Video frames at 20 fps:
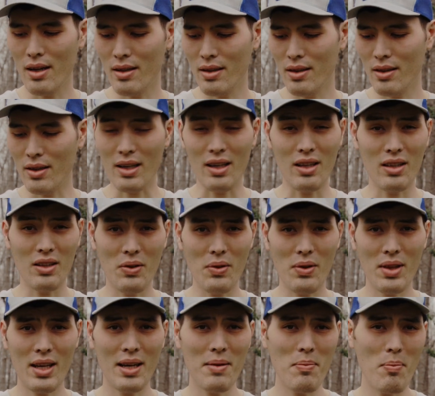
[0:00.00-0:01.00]
looking
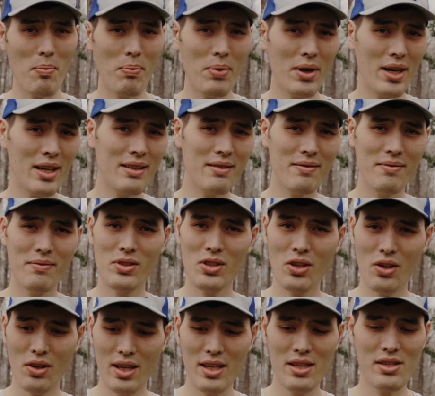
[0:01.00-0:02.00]
clothing, but
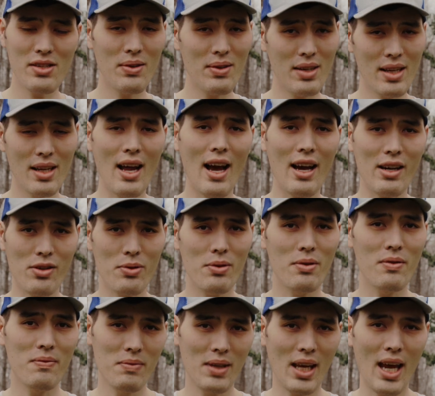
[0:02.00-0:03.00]
turkeys, you need
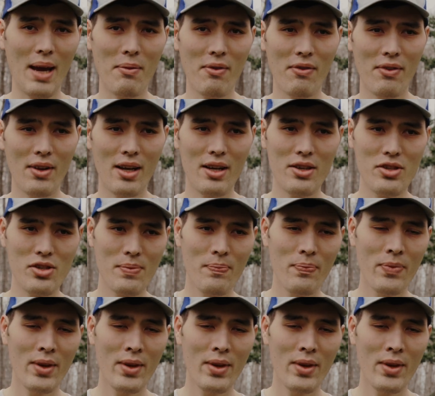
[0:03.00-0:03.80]
actual camouflage.